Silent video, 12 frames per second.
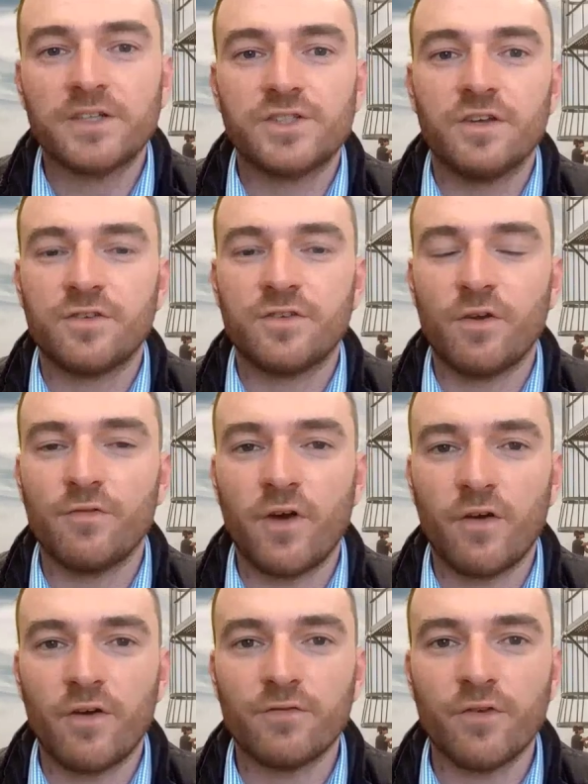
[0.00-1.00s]
picture so
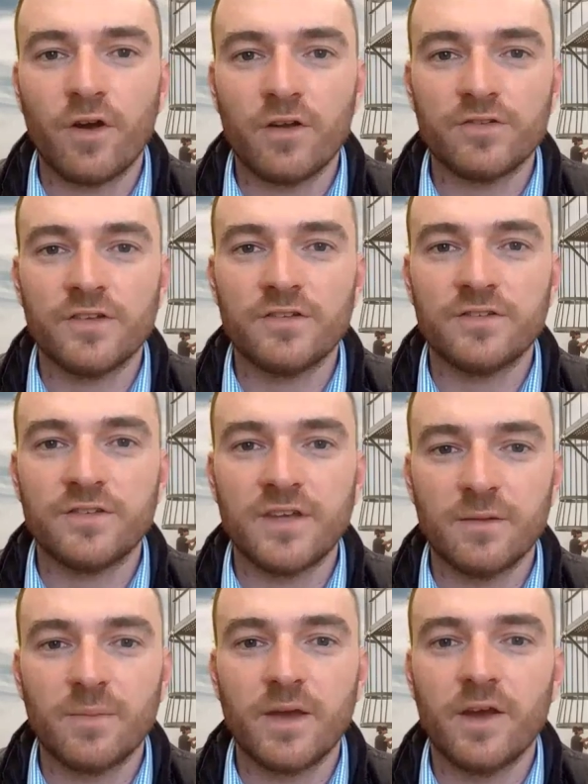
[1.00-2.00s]
far in France this
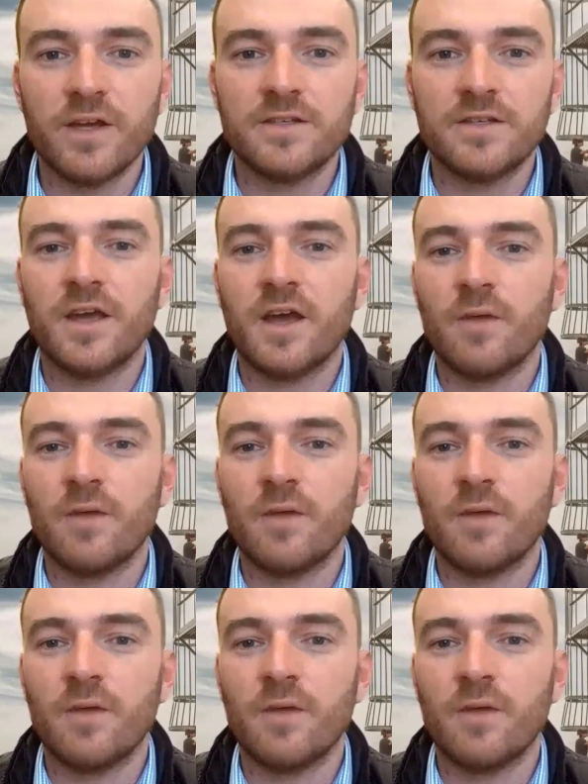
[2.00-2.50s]
seeding period,